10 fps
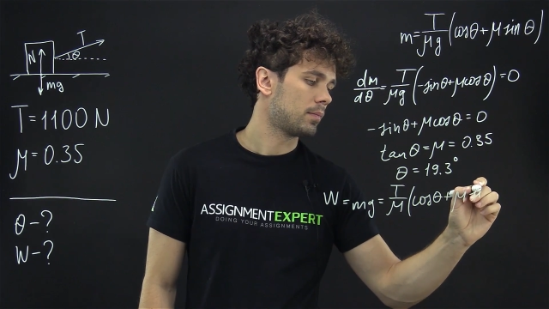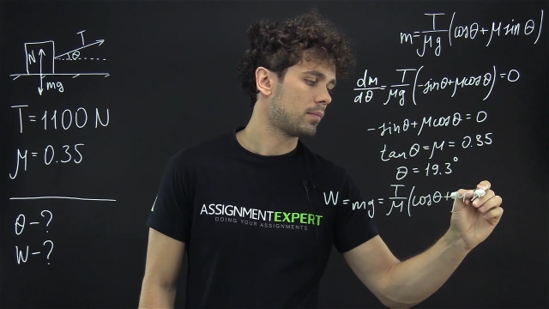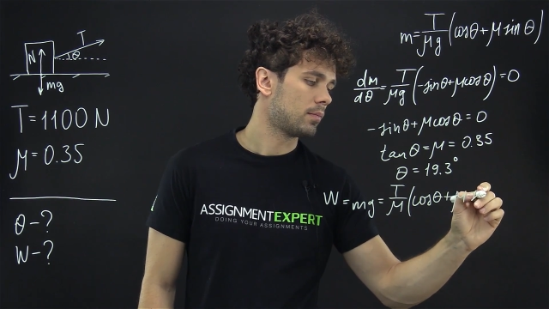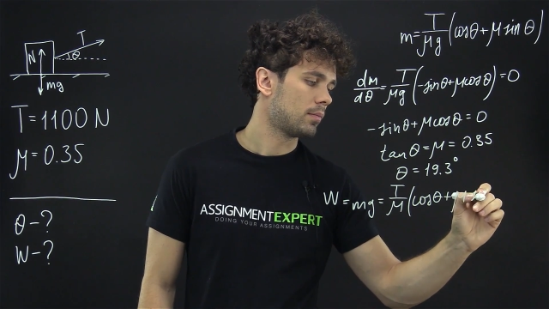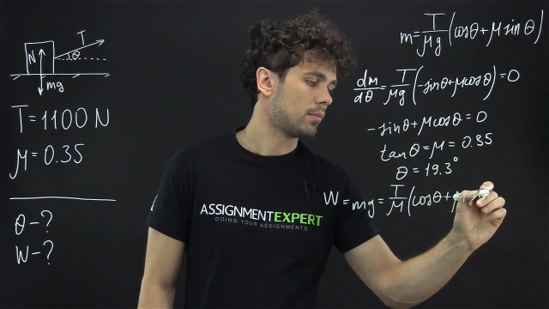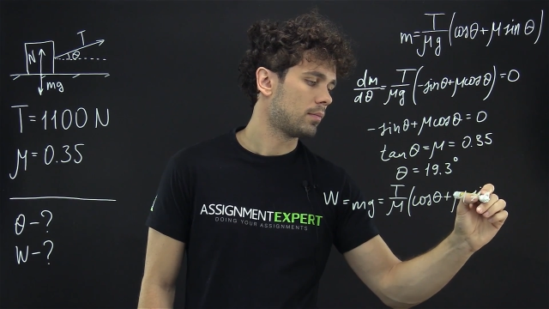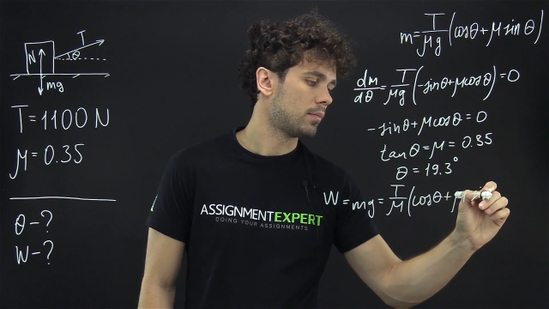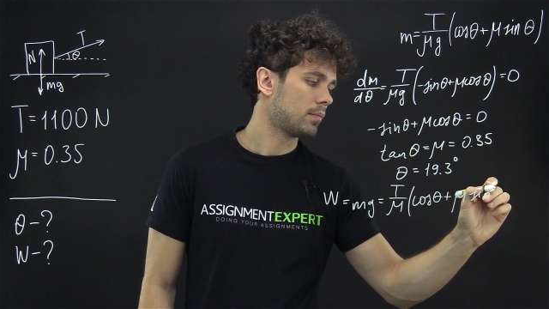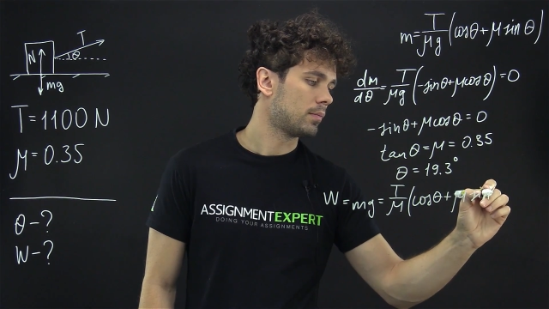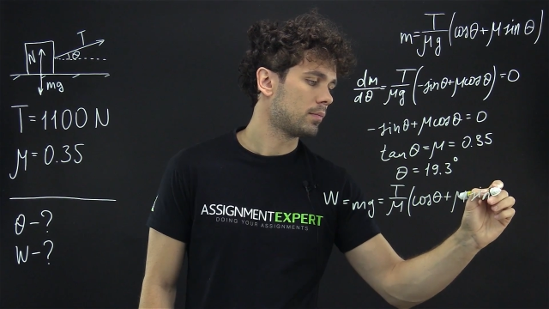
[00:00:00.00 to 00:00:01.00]

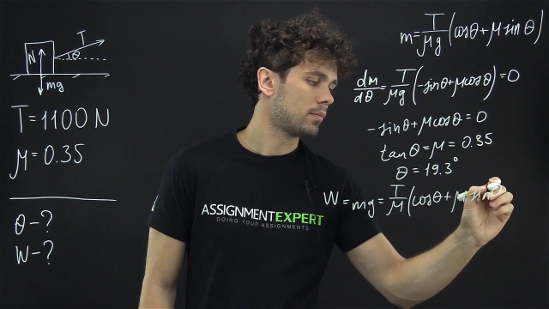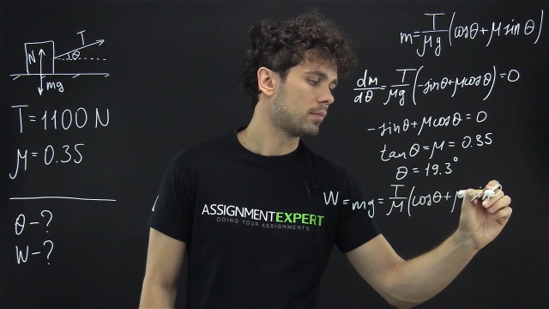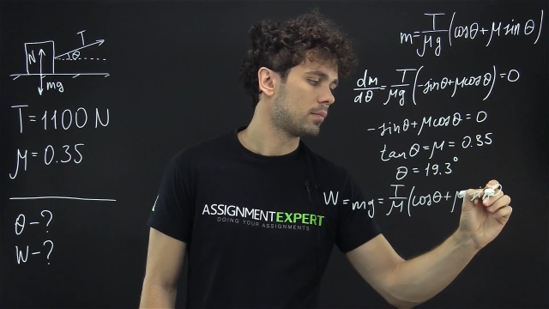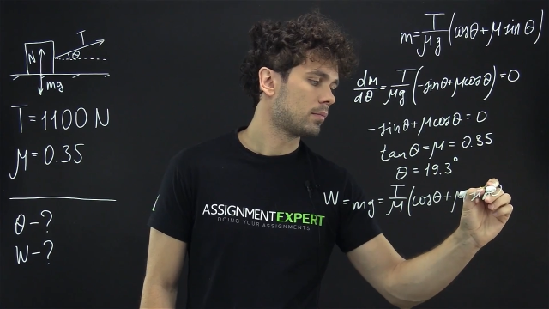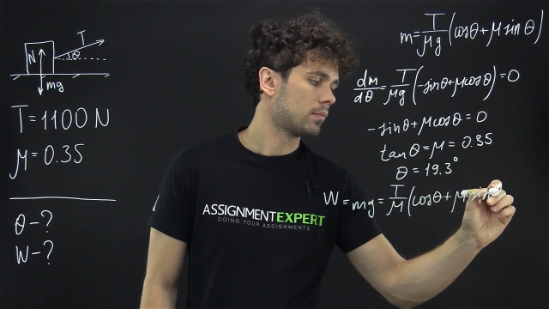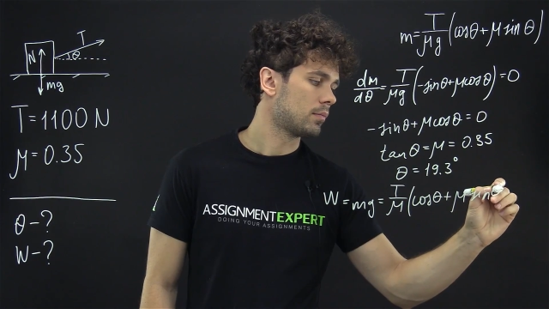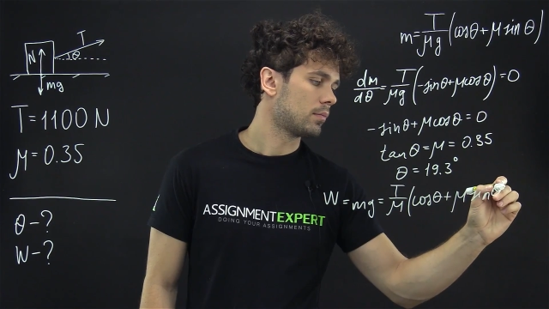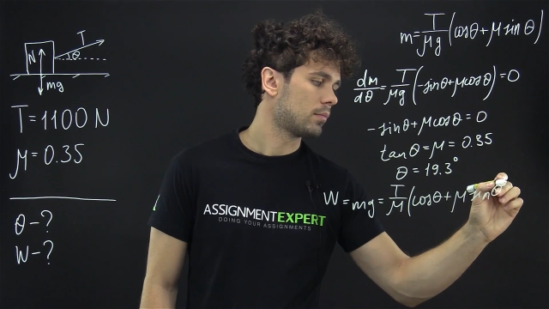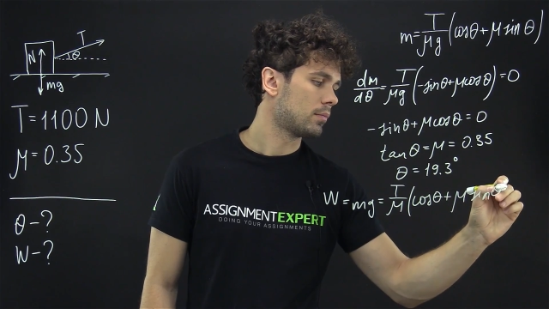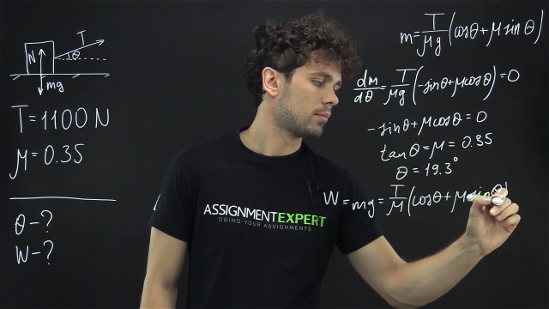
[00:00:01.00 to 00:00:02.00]

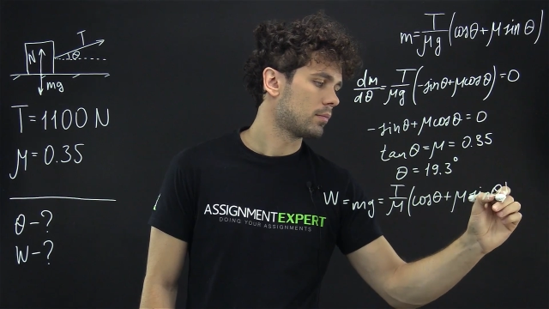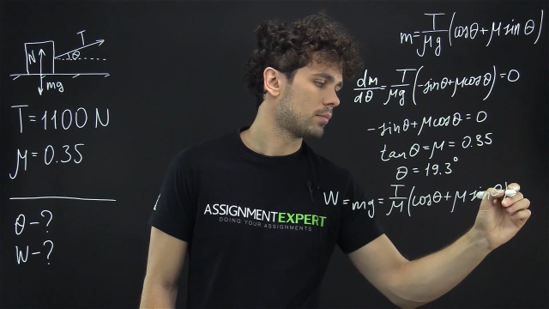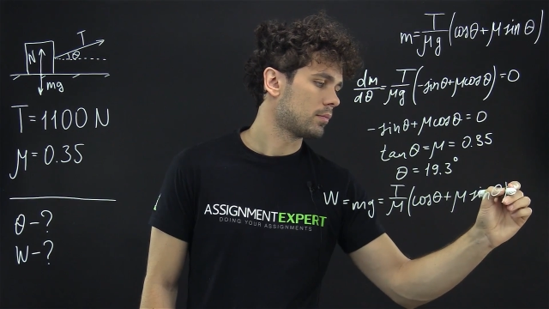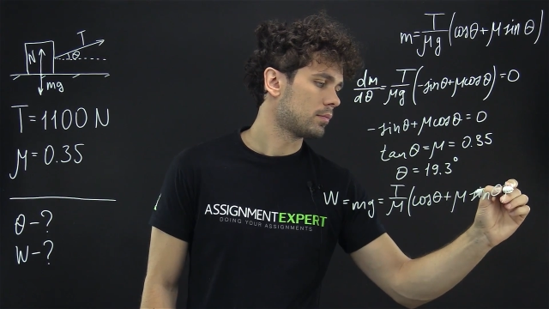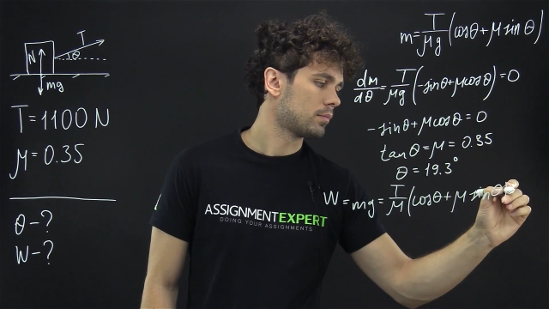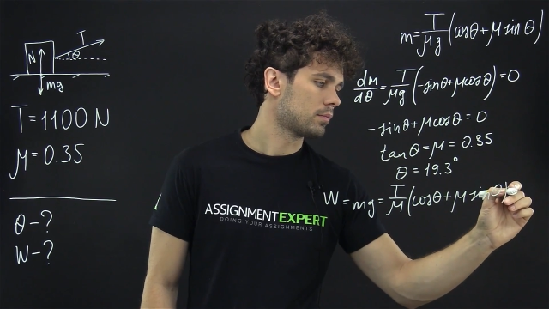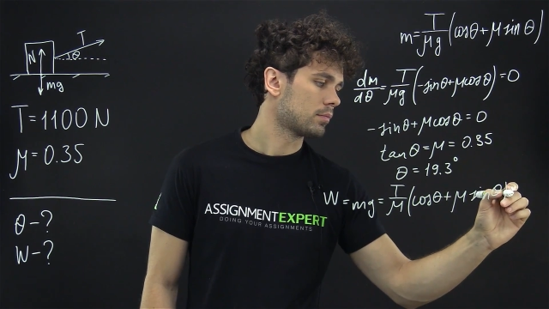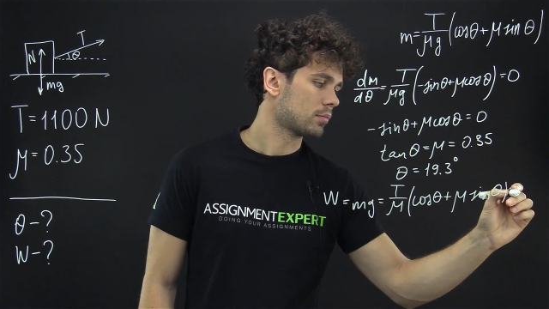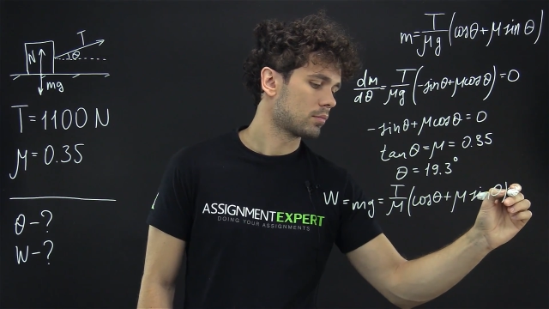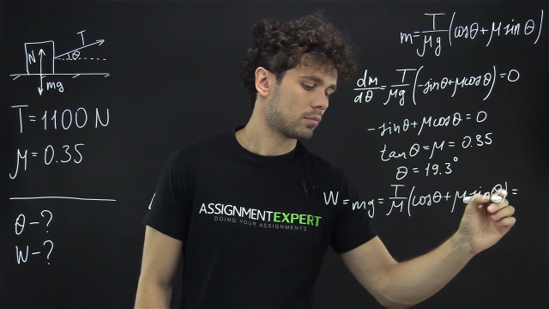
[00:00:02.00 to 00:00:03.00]

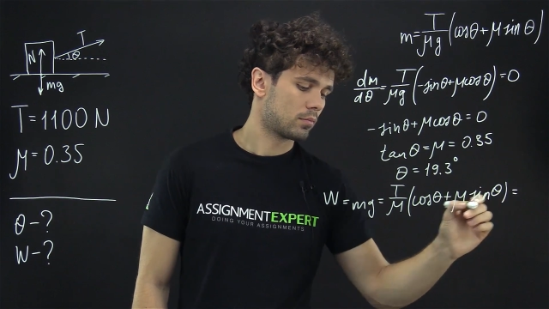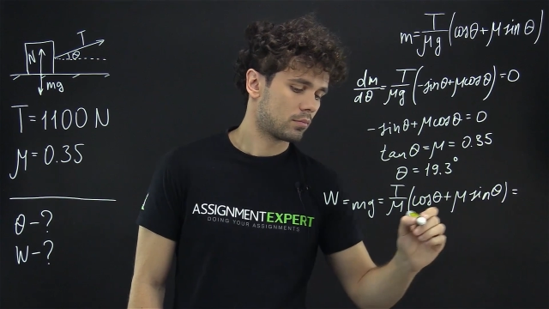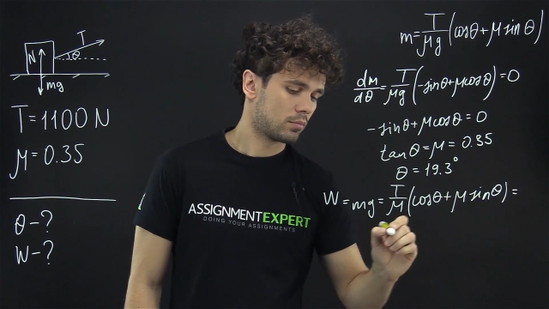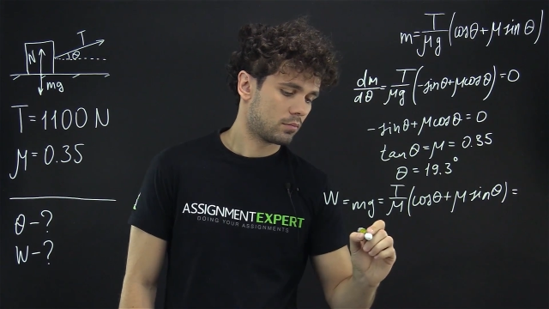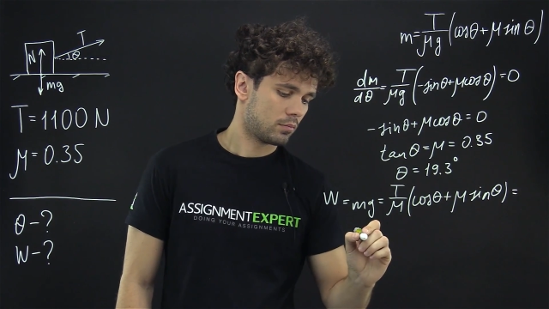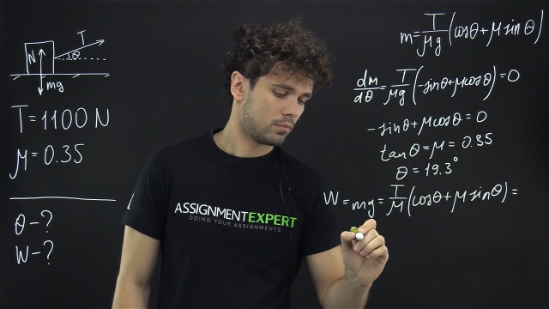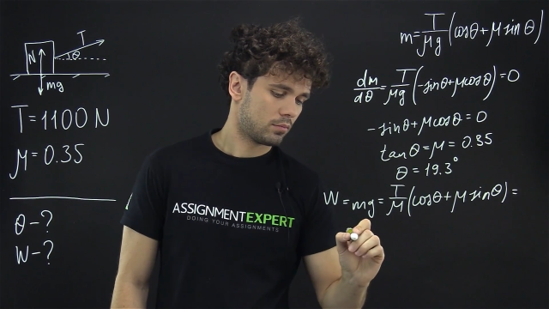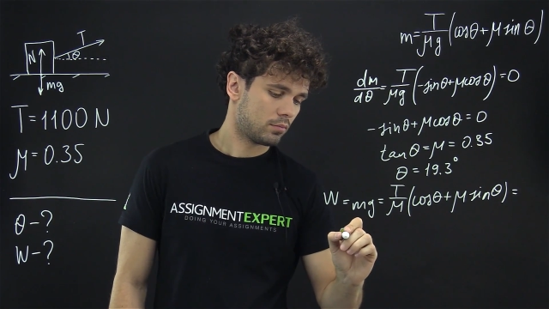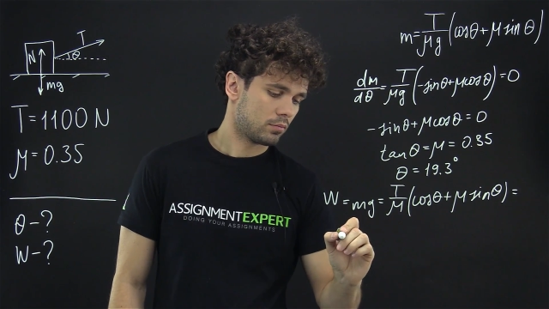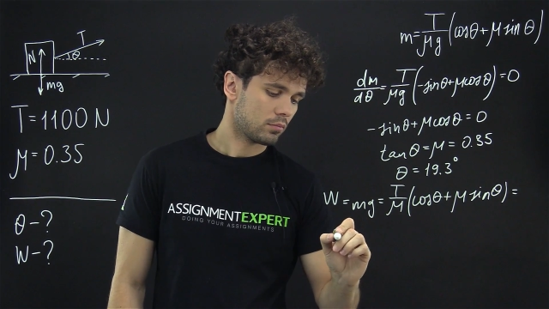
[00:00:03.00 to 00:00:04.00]

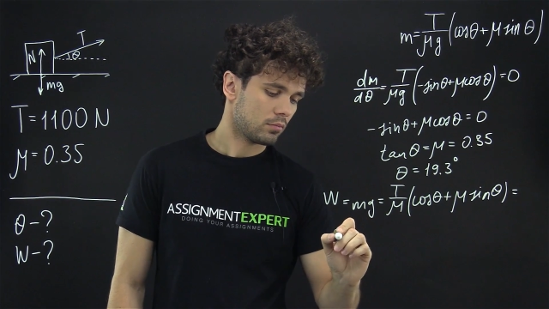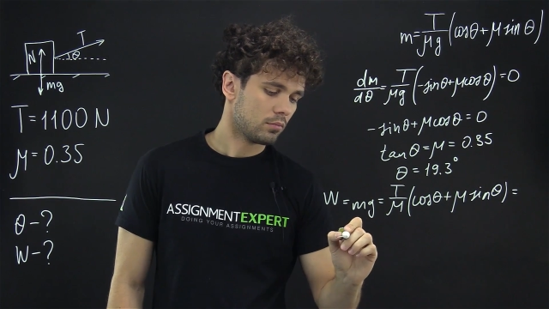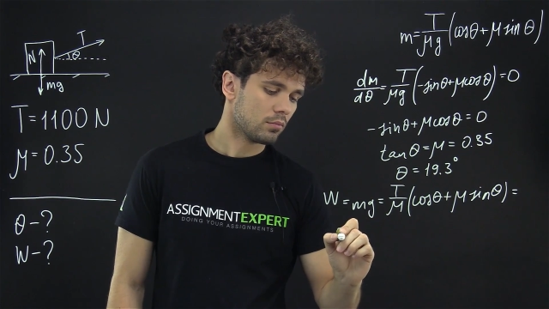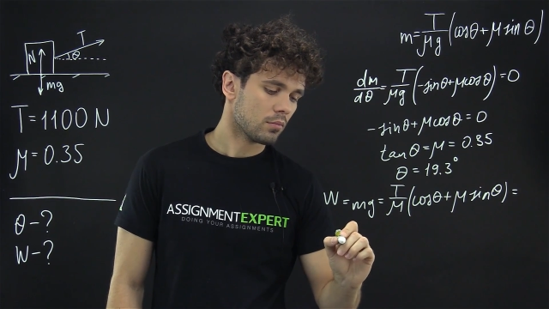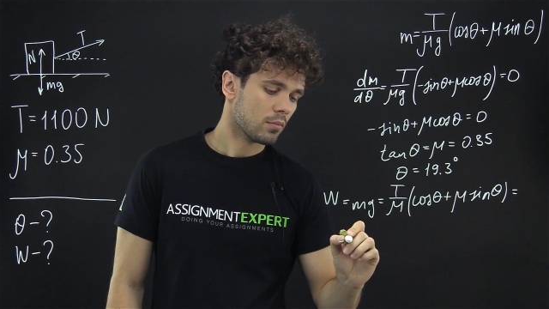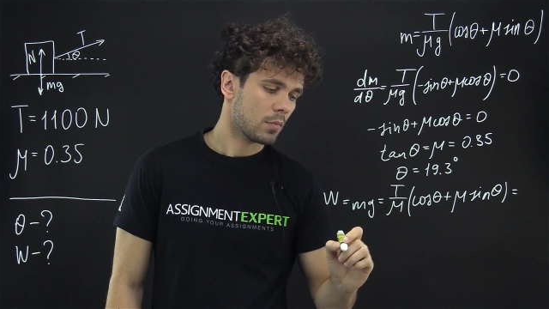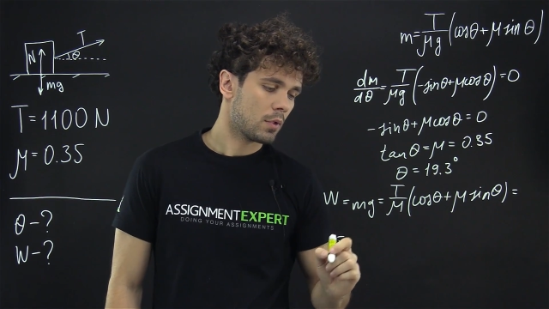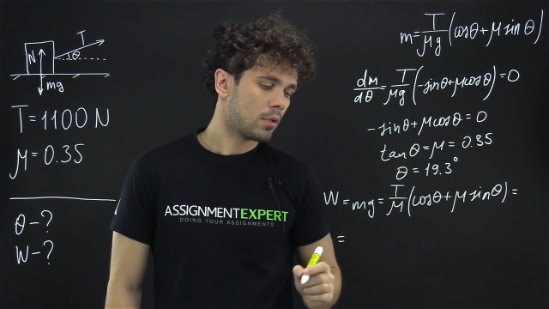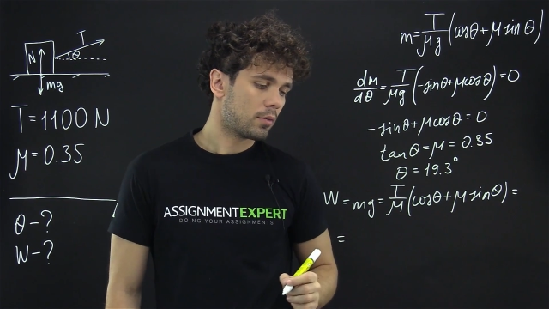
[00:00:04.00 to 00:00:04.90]
(silence)